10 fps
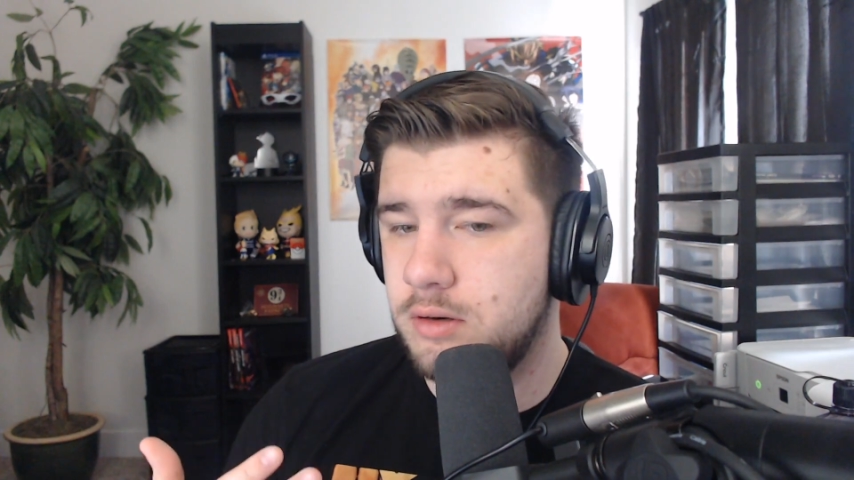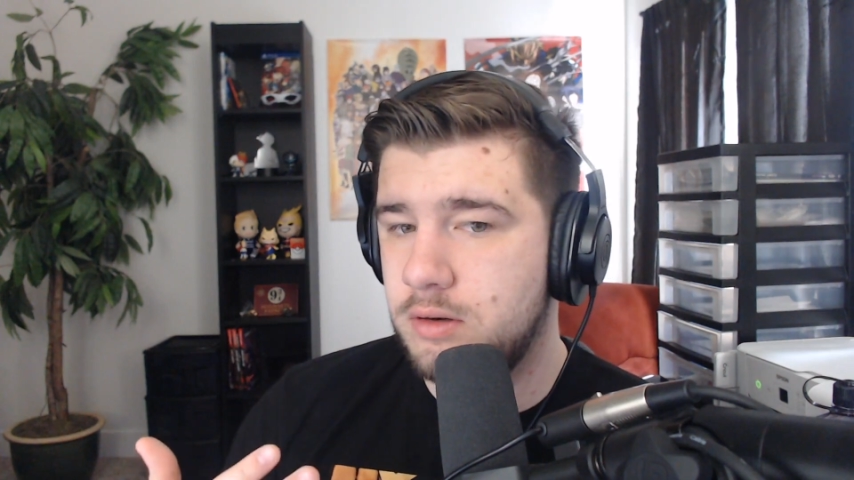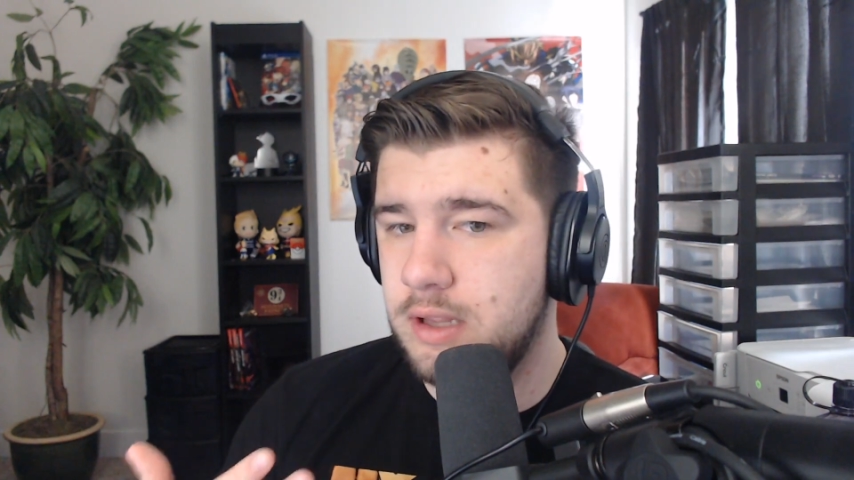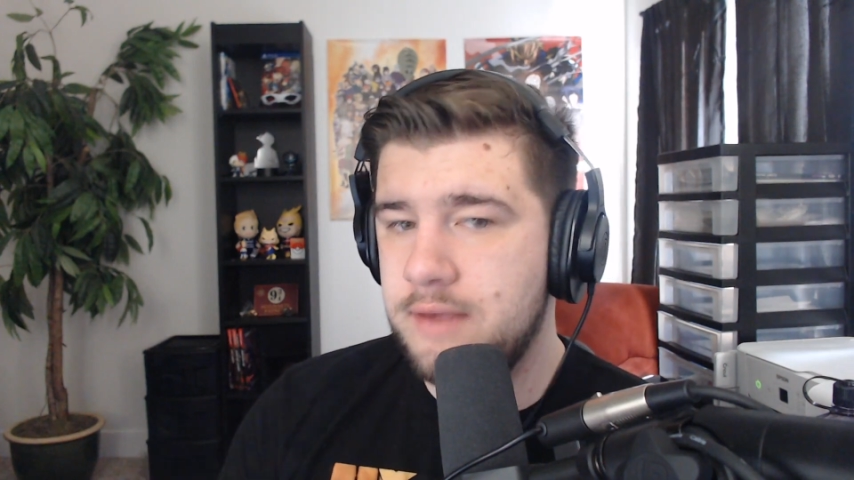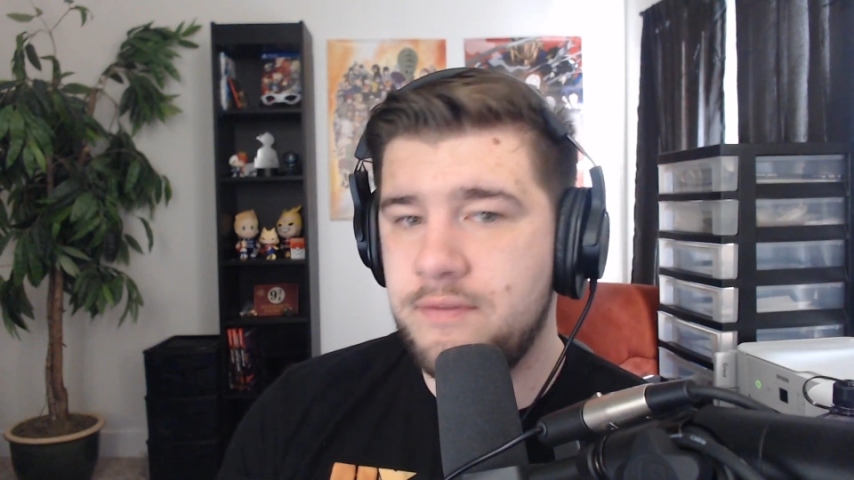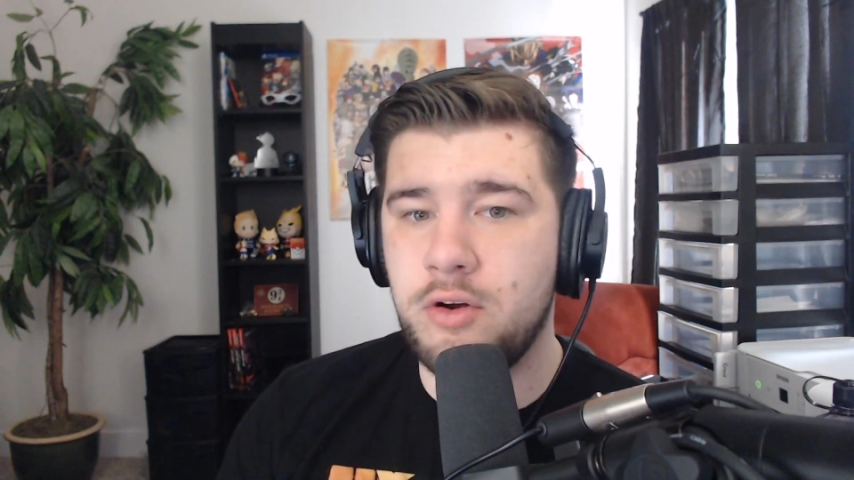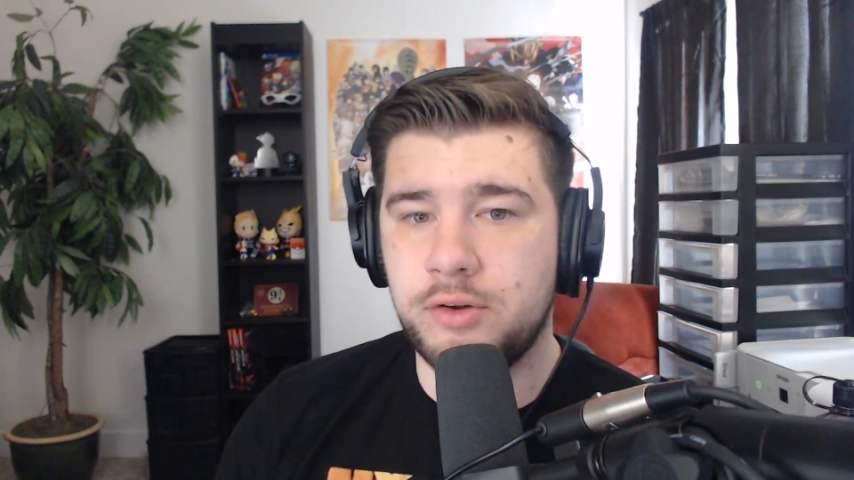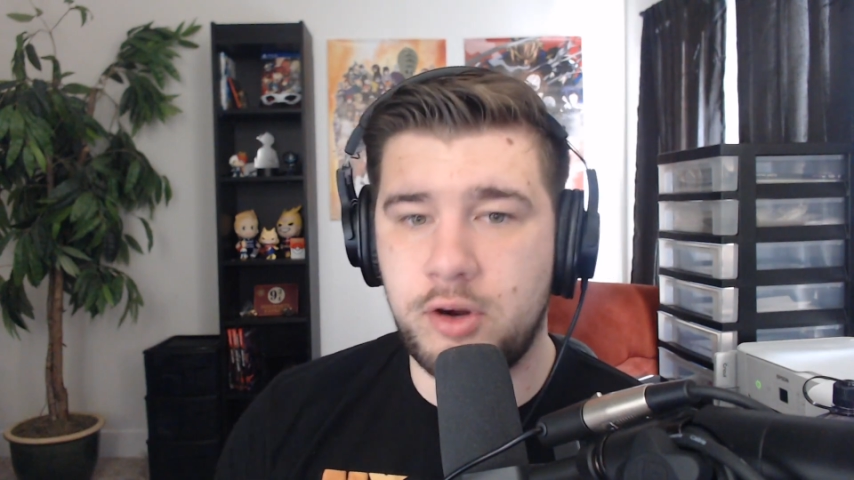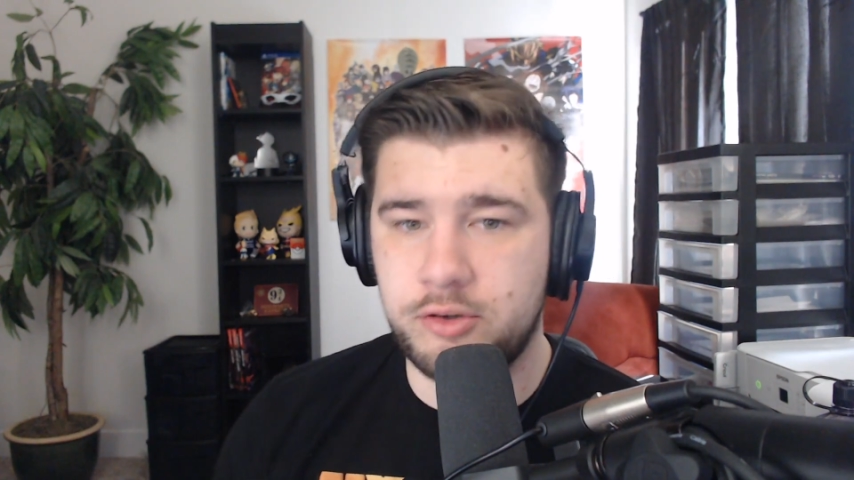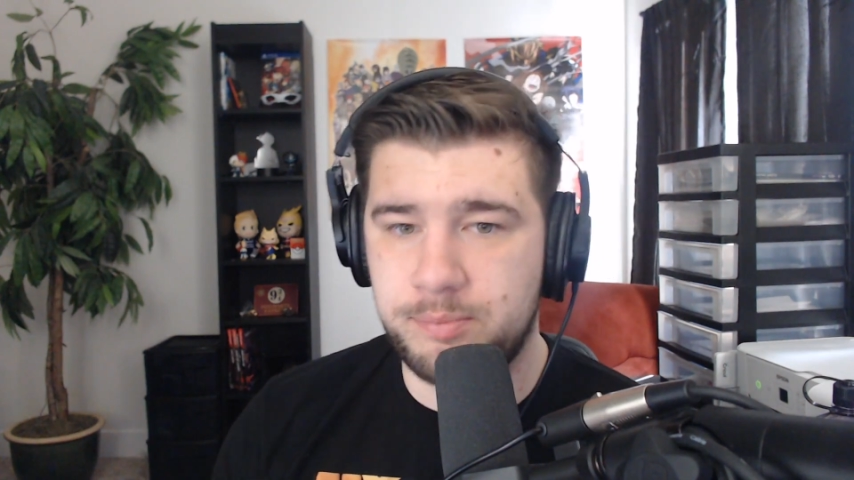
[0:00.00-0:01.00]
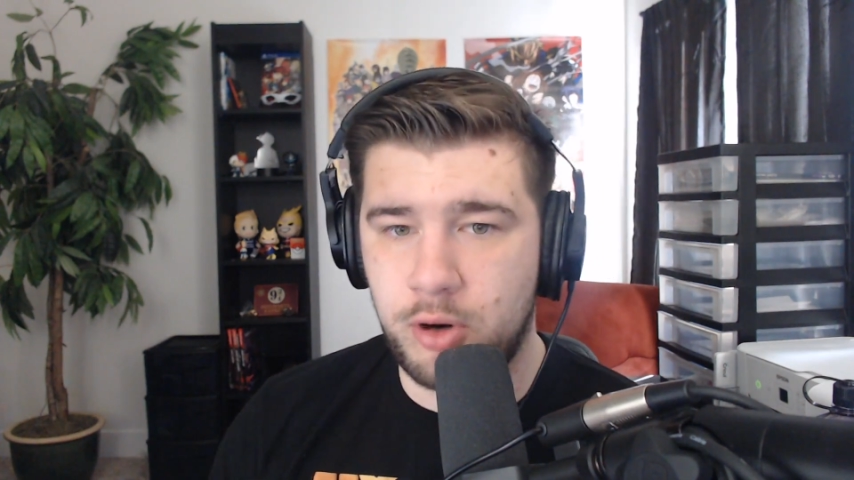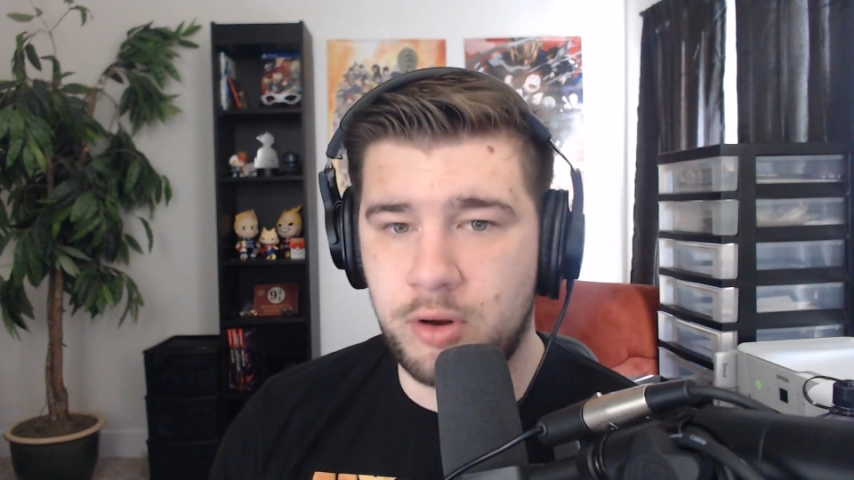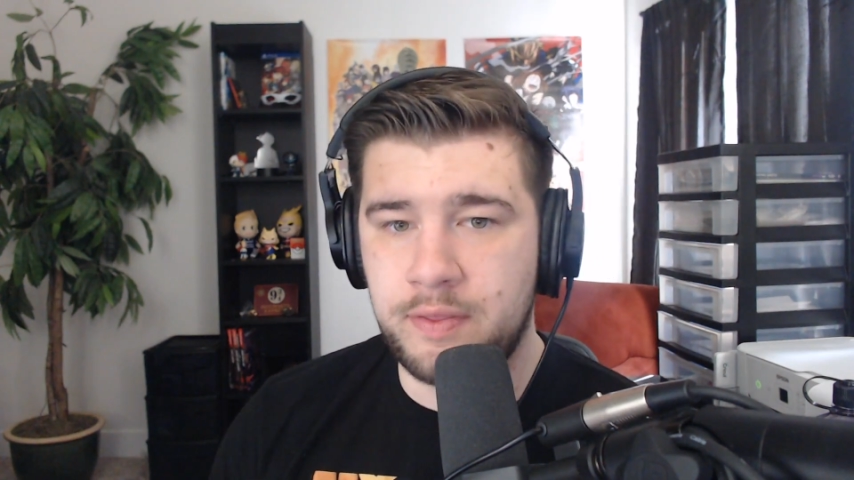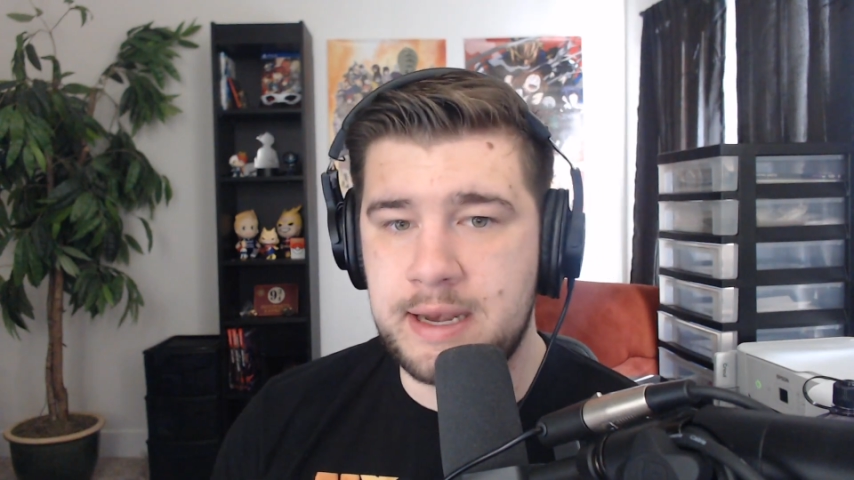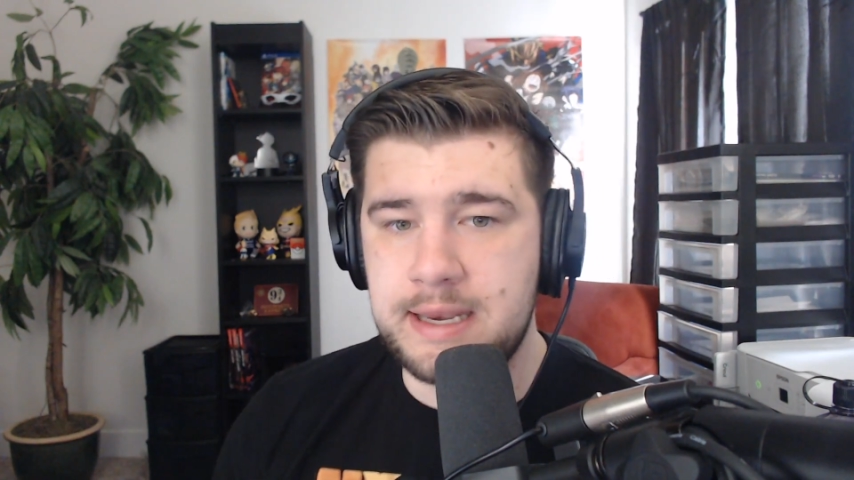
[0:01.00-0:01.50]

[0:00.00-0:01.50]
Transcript: even though his heart's broken, that he